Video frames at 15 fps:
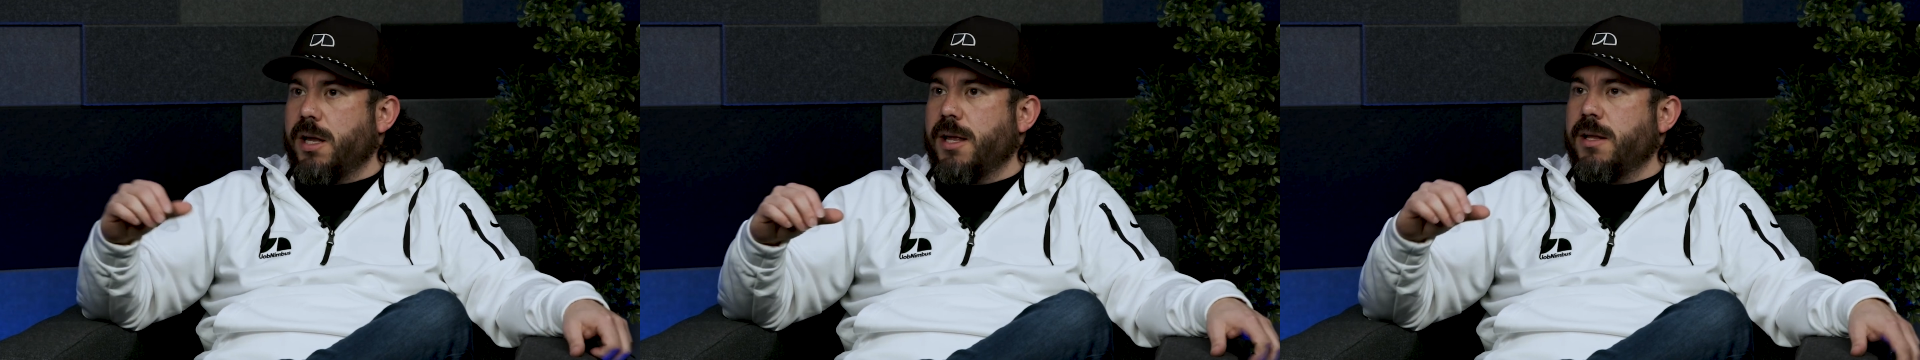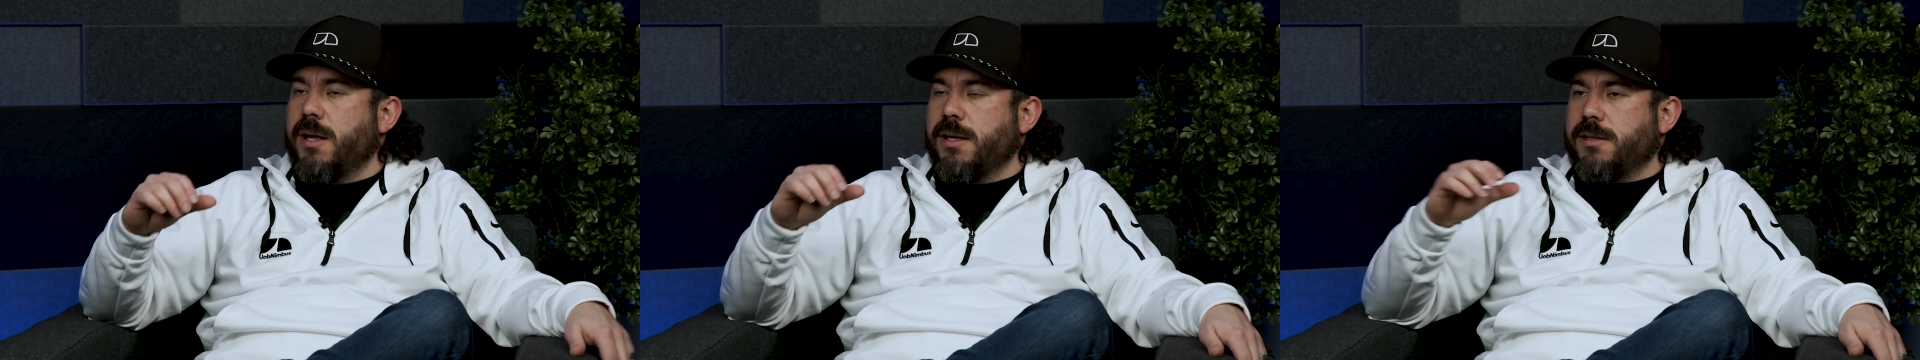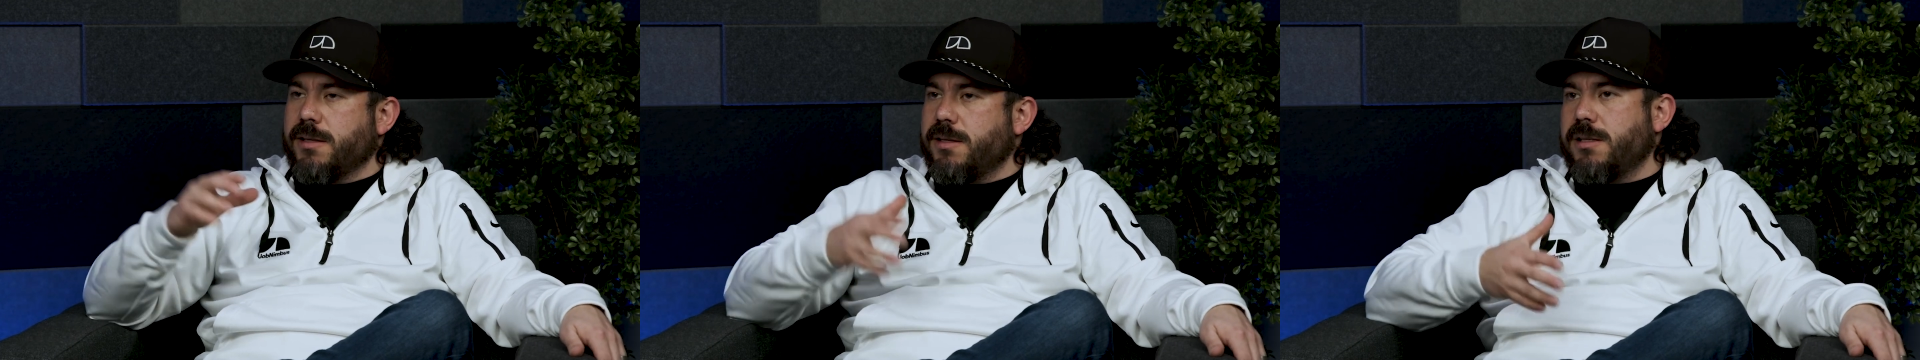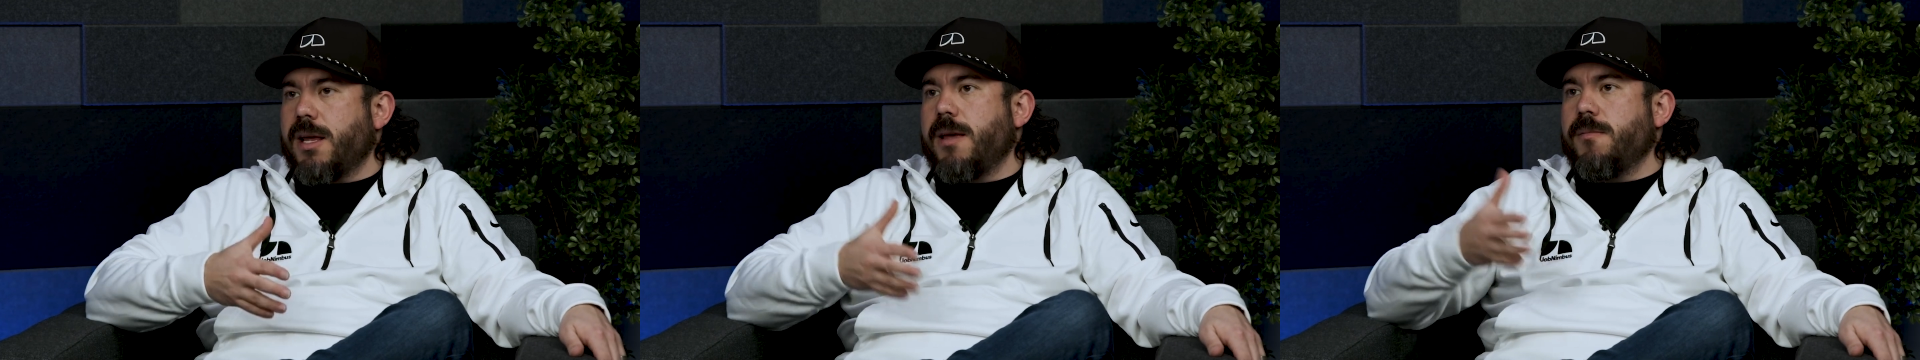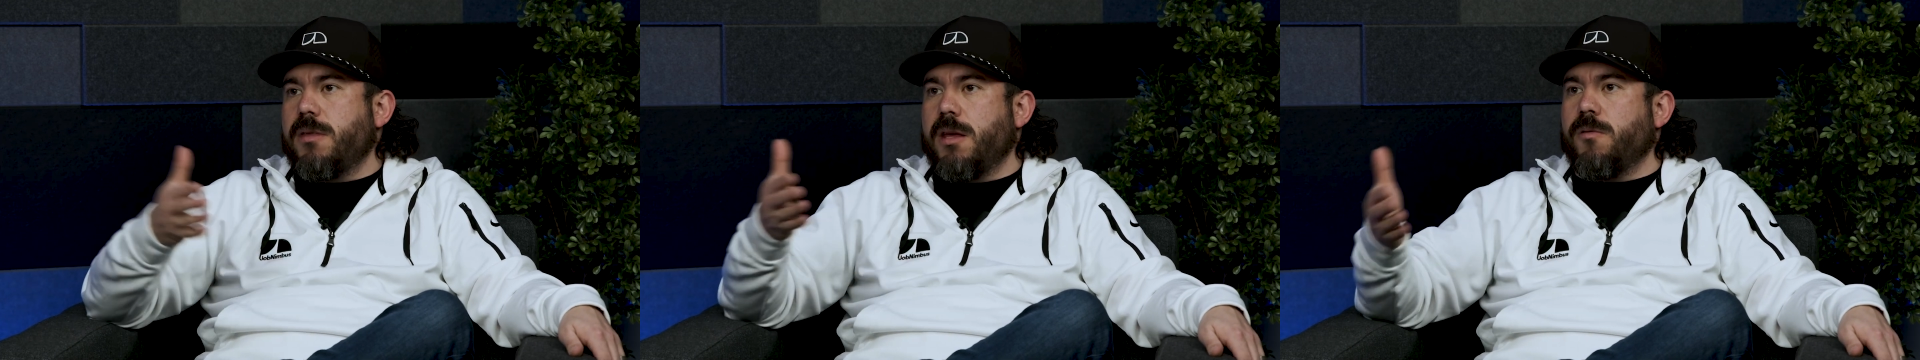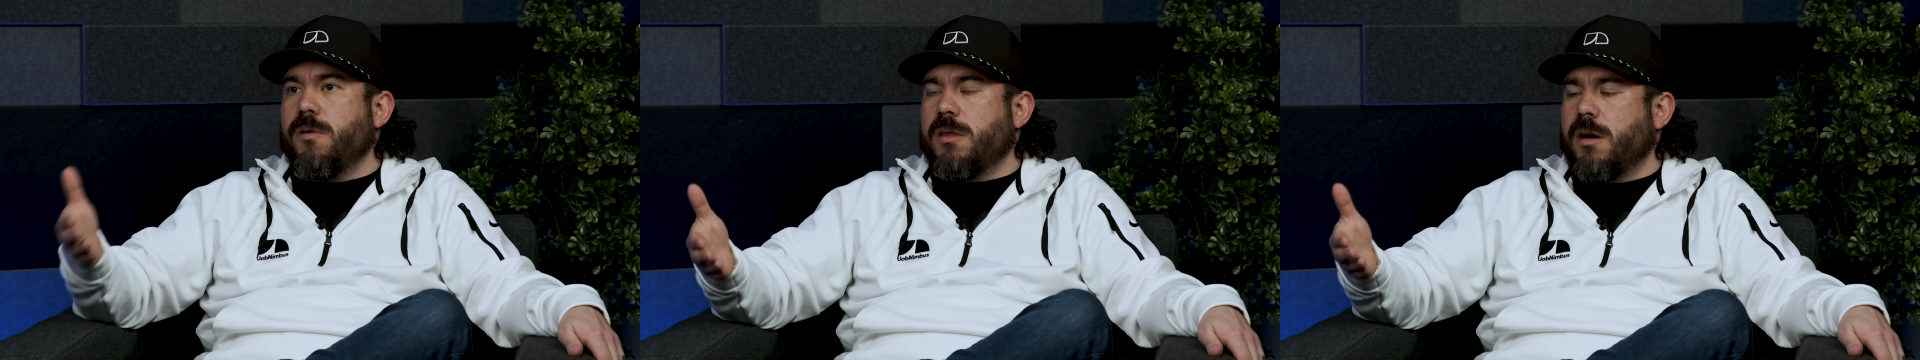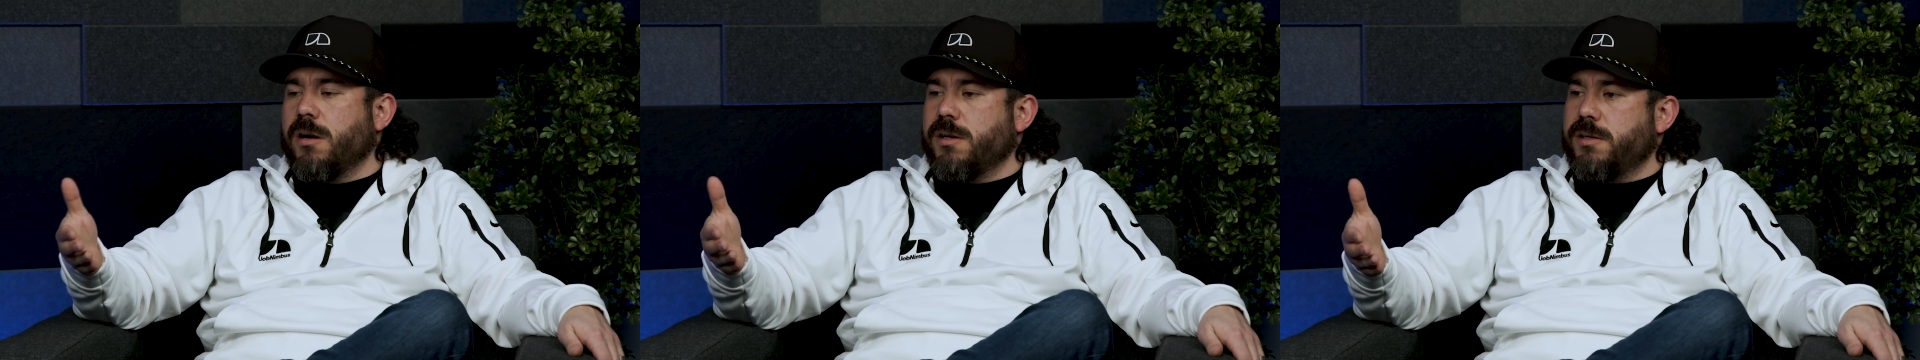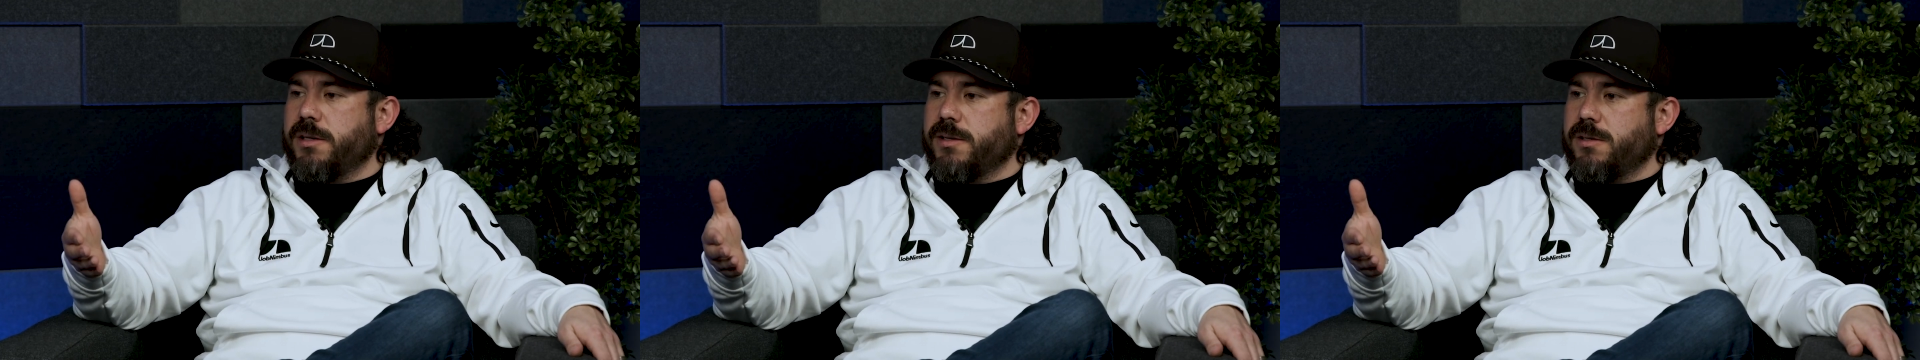And it's the same thing with
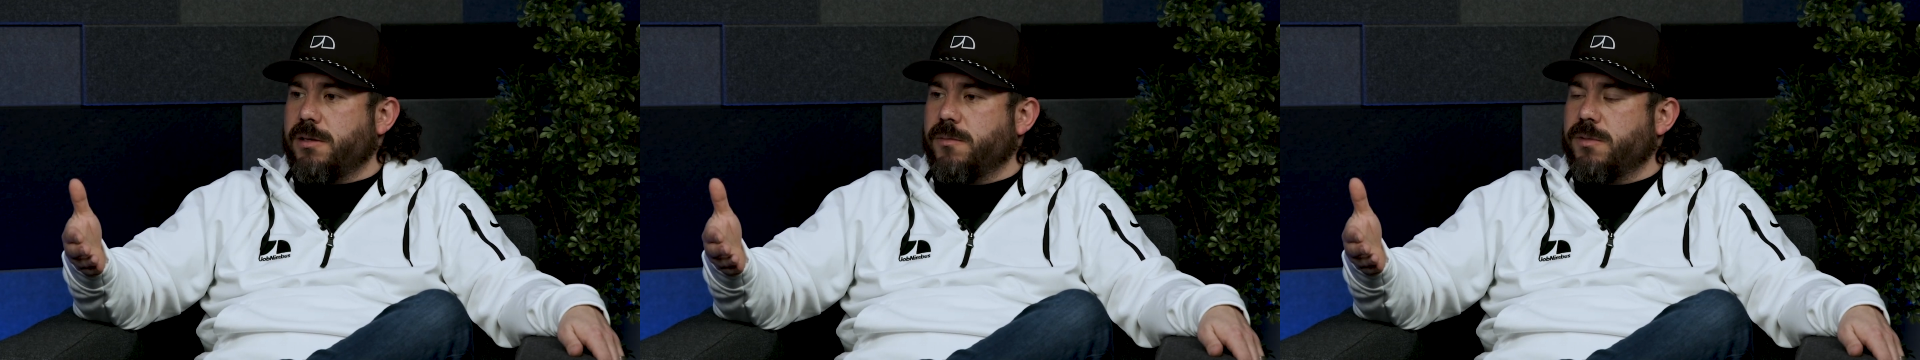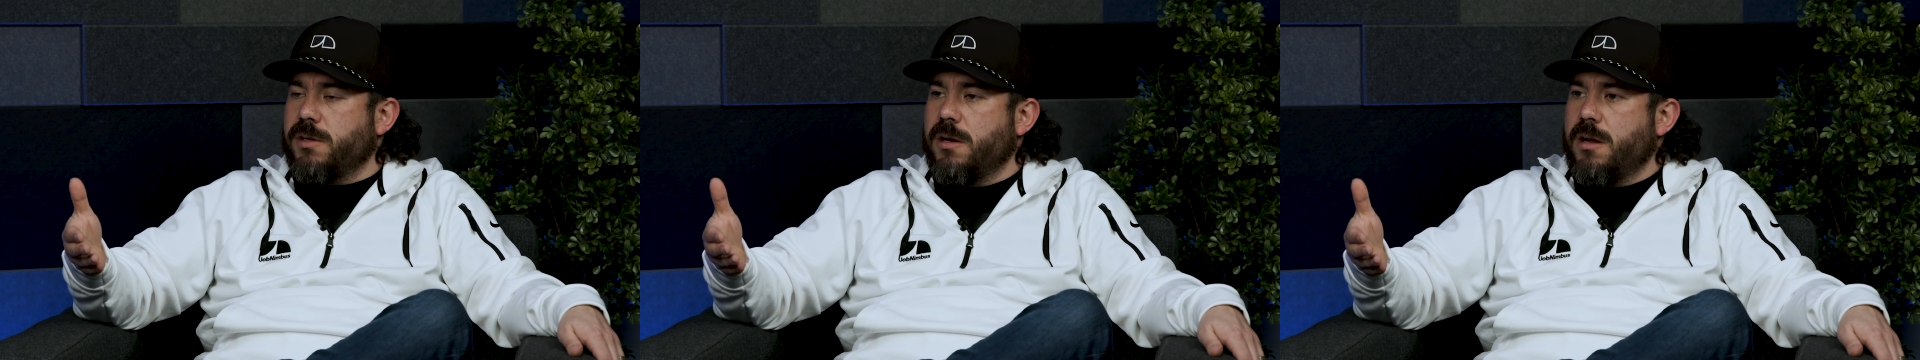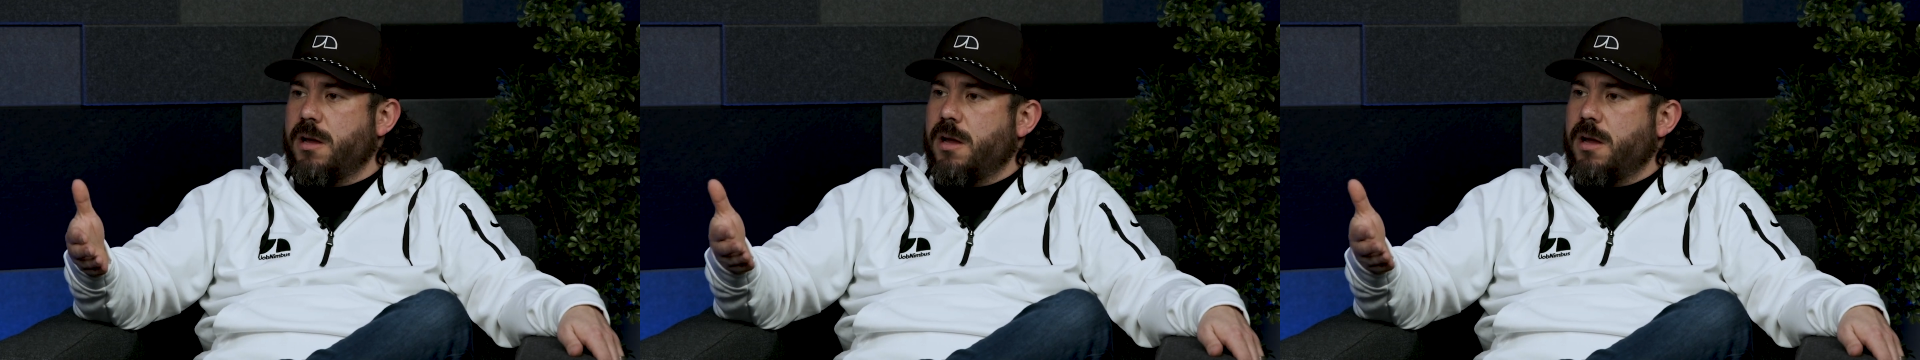our systems.